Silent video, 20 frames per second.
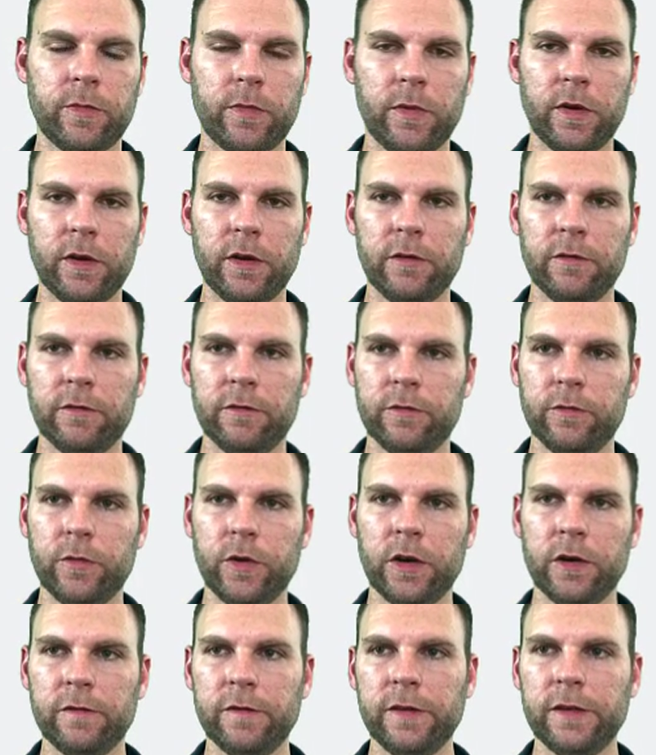
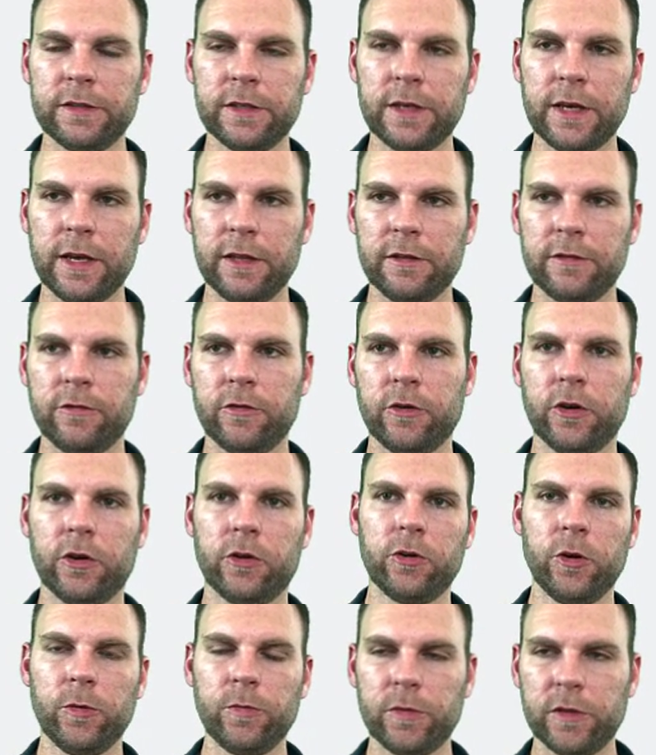RV sites for a group